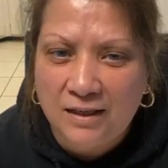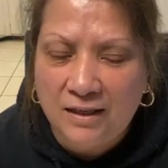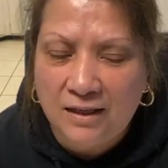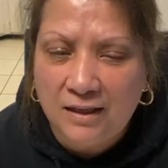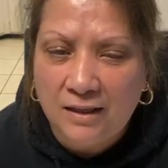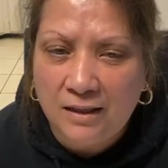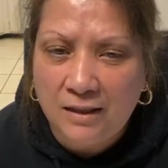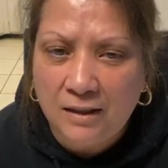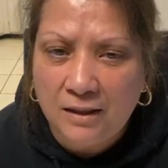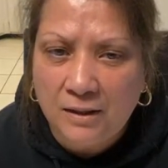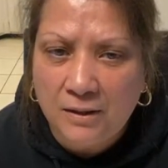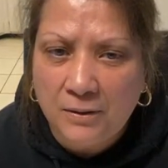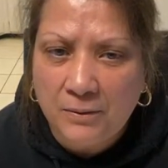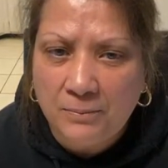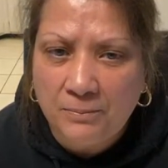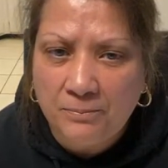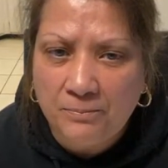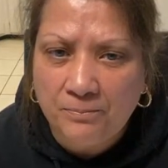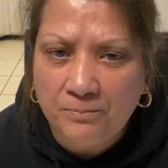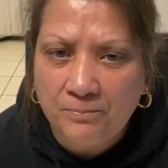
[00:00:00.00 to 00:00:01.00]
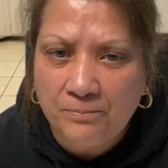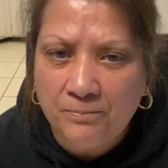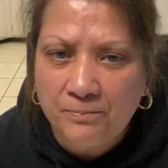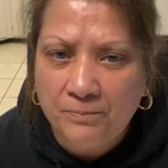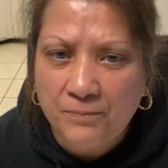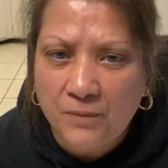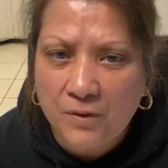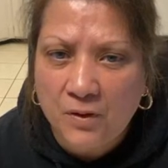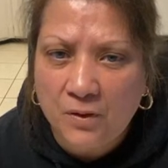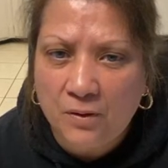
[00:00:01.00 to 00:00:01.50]

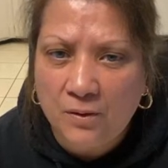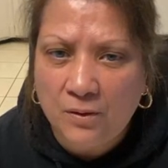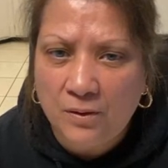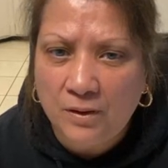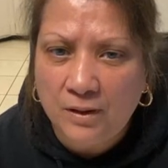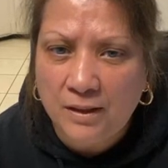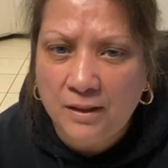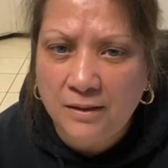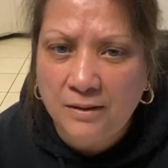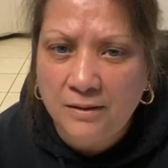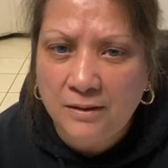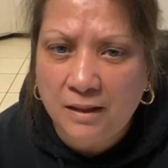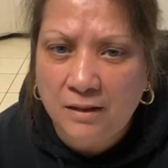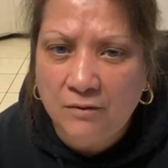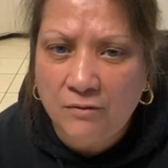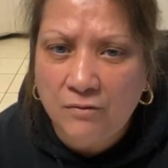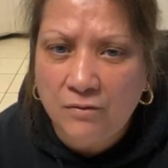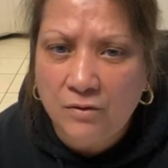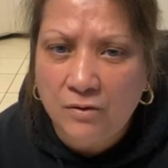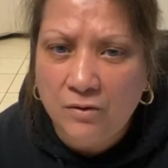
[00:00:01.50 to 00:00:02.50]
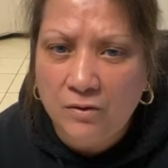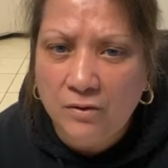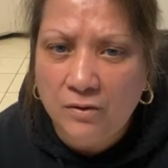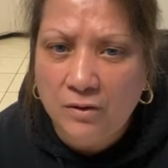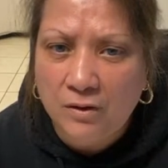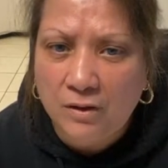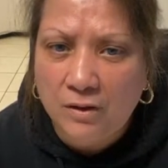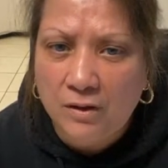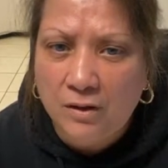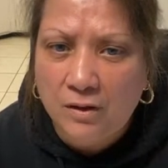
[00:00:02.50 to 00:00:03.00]
our endeavor
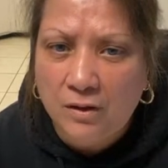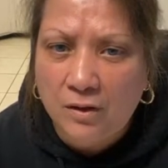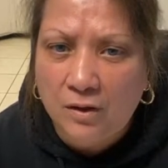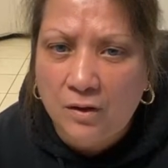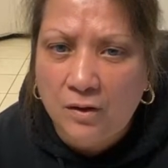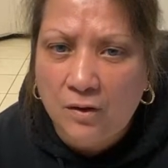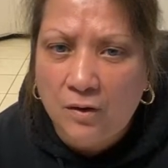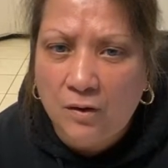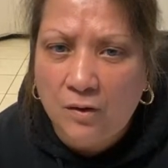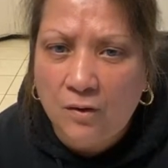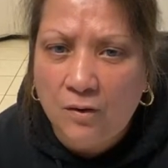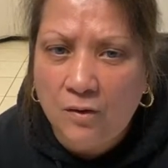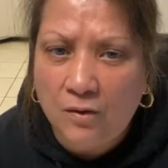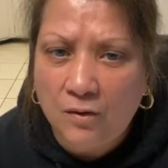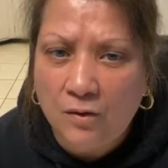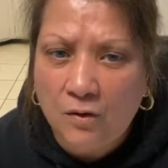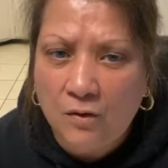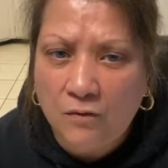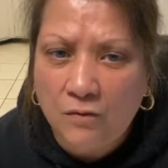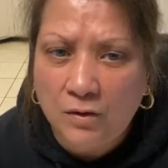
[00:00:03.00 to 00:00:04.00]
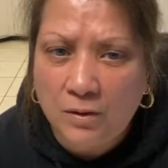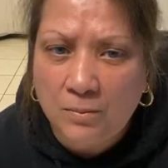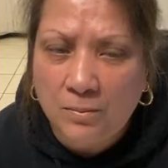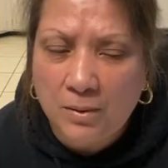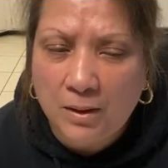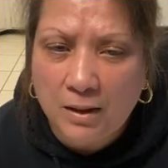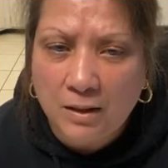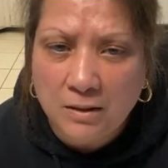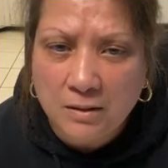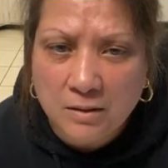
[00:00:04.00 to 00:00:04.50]
all over the
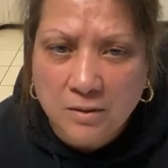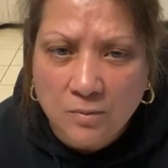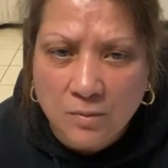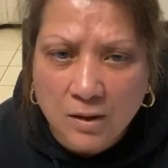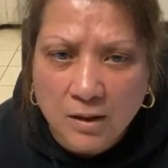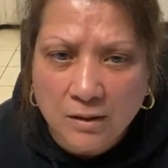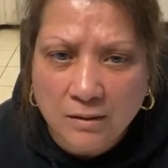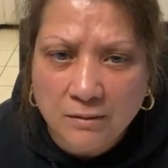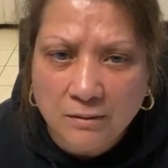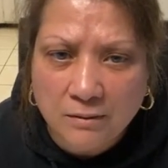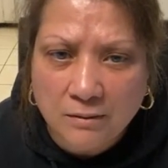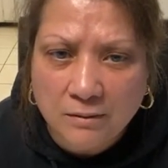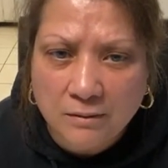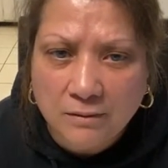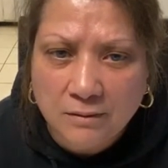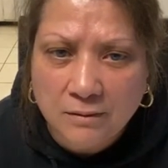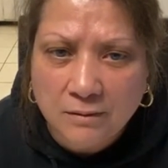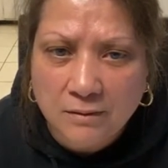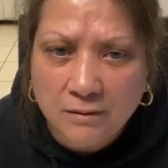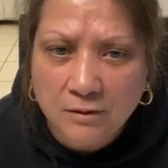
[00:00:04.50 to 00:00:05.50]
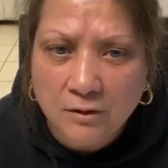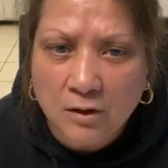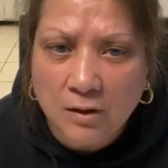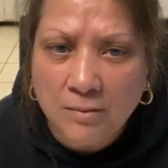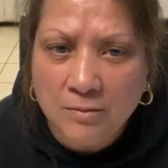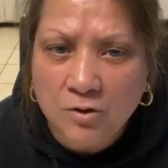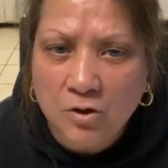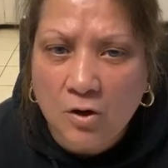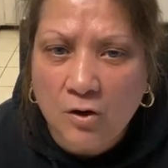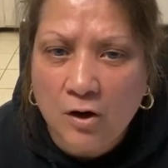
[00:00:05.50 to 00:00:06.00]
place. What? No, I'm
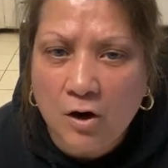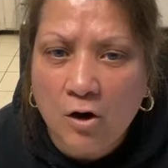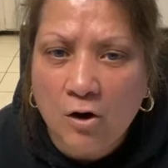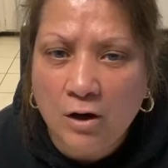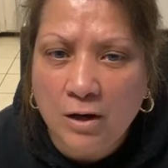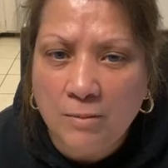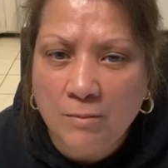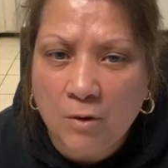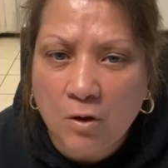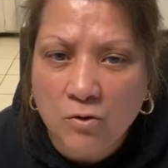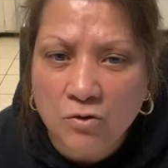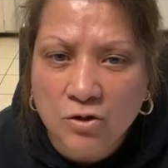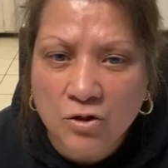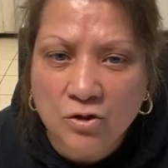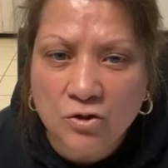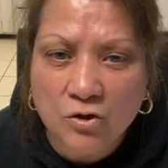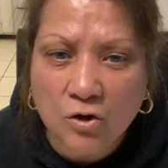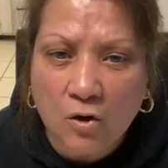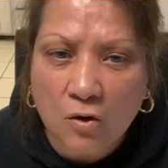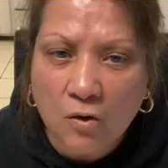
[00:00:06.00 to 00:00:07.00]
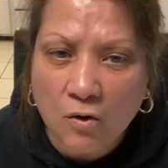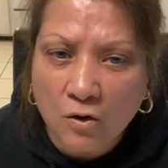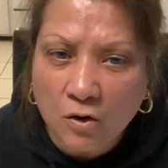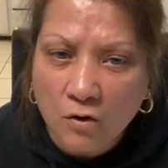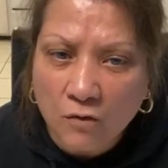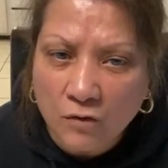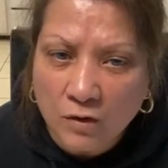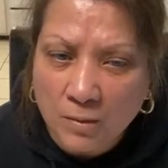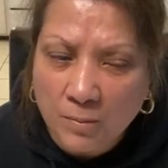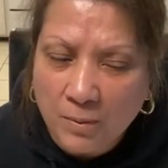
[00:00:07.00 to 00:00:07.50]
sorry. Our emotions are all
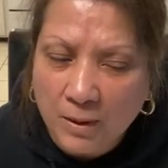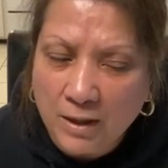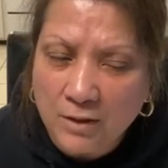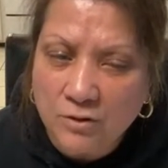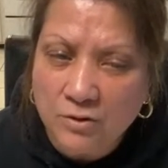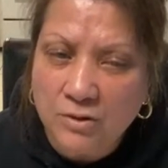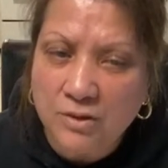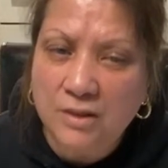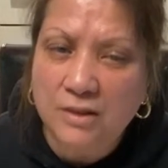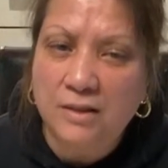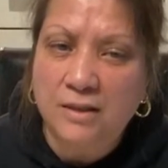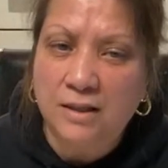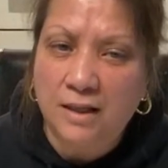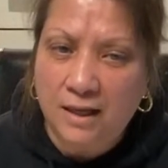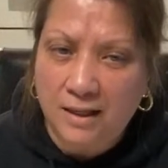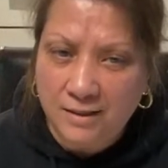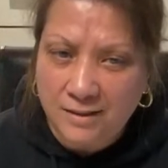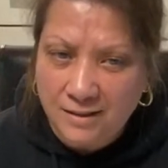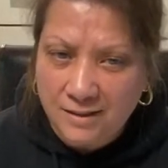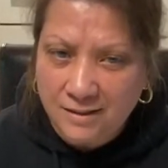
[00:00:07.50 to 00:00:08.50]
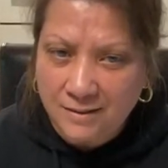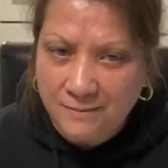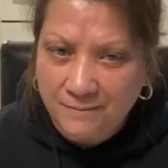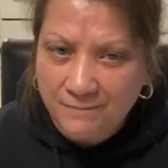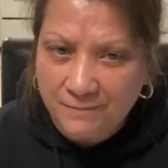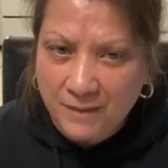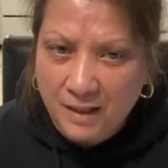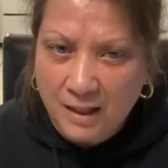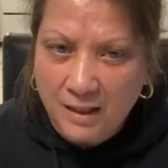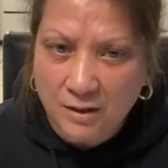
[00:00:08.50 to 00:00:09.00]
over the place. Yes,
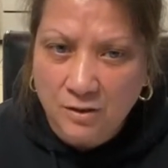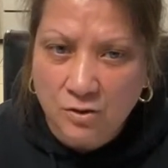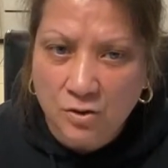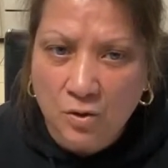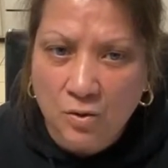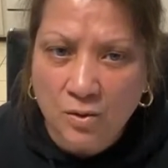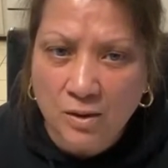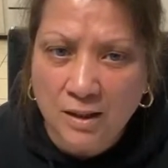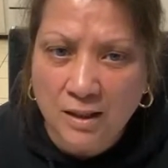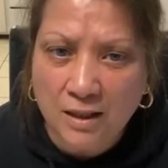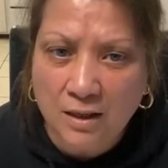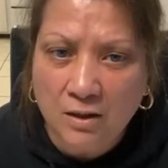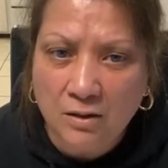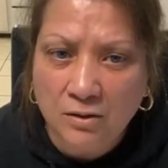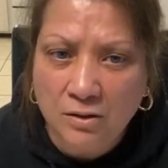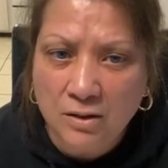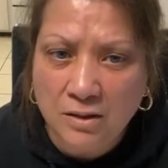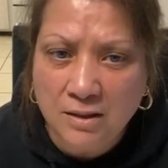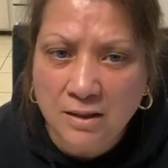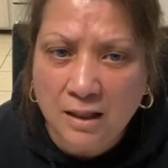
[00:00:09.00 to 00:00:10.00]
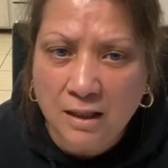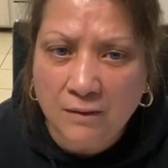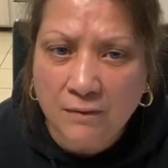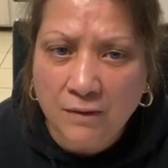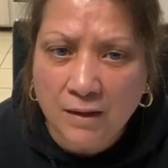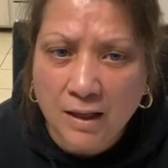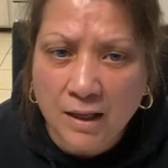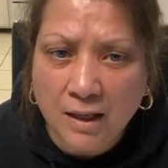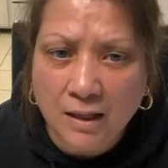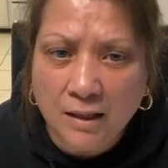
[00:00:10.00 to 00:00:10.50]
I totally understand
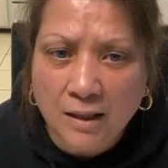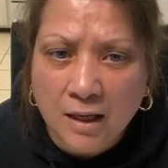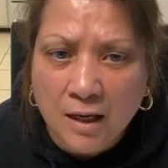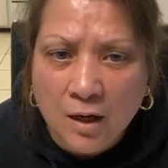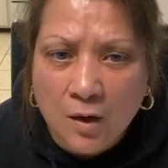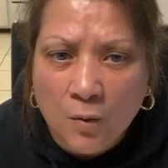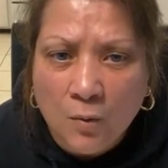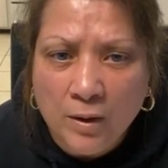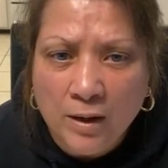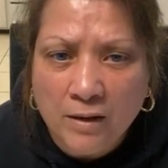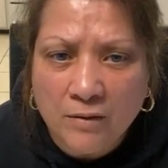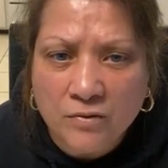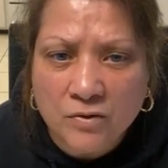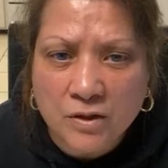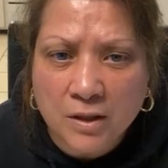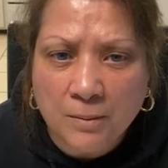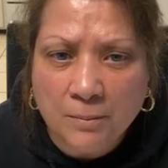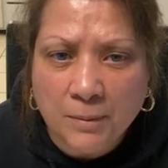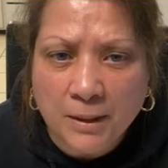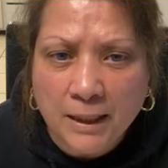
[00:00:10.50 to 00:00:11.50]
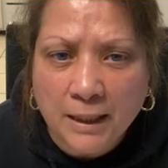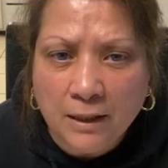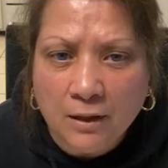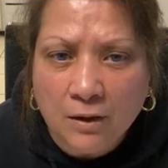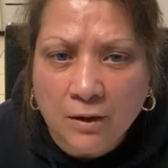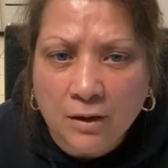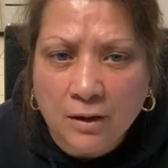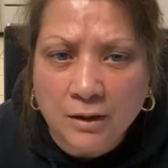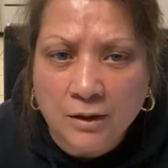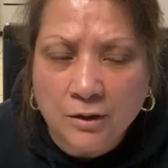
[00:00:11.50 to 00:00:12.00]
that. We have somebody
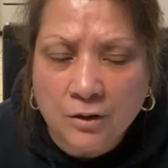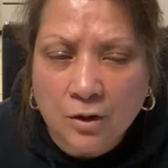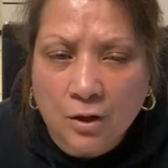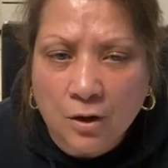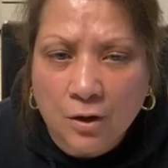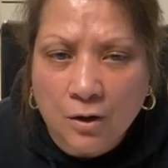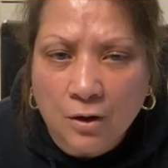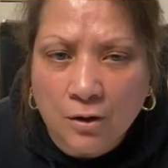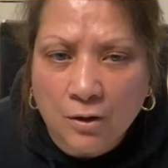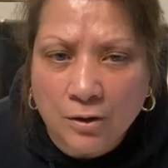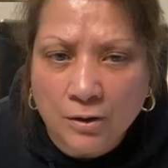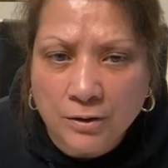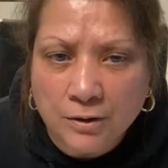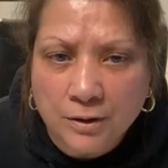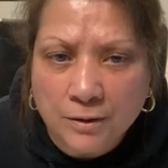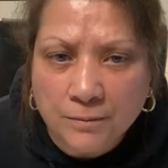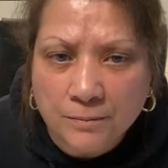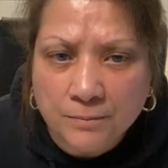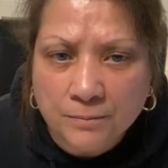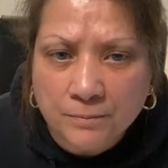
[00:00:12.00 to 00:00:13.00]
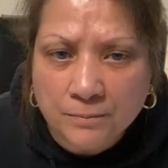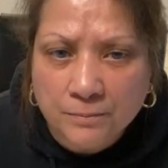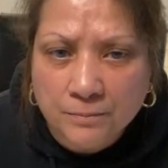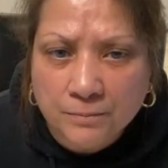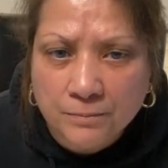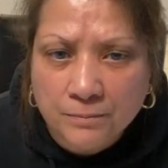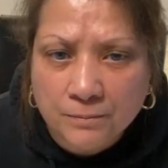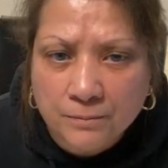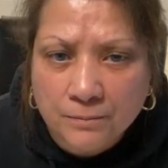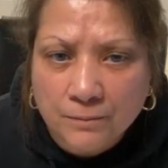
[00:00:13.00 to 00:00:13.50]
on called
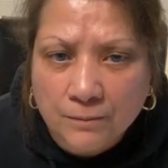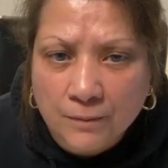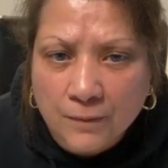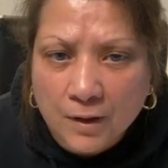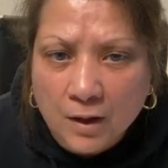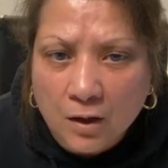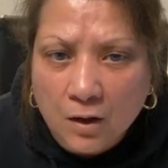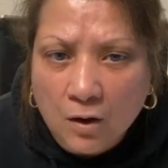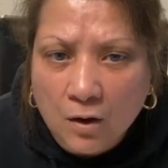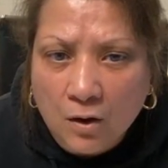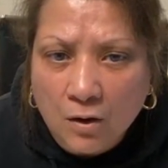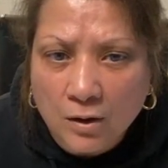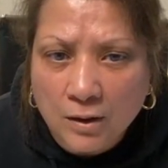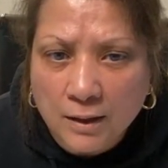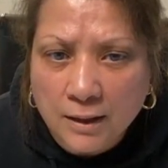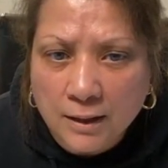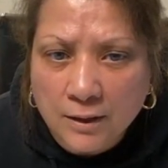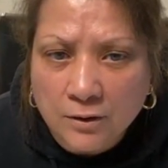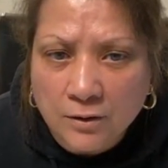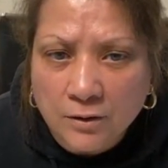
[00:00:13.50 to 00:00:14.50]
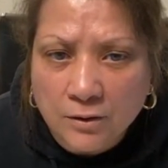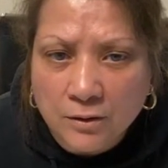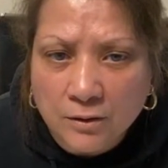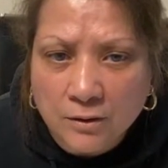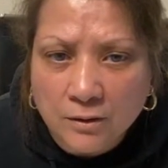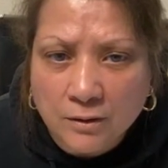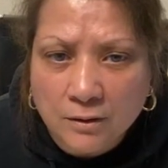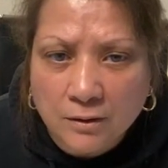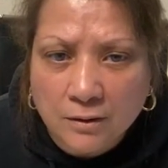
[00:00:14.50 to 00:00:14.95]
Our Little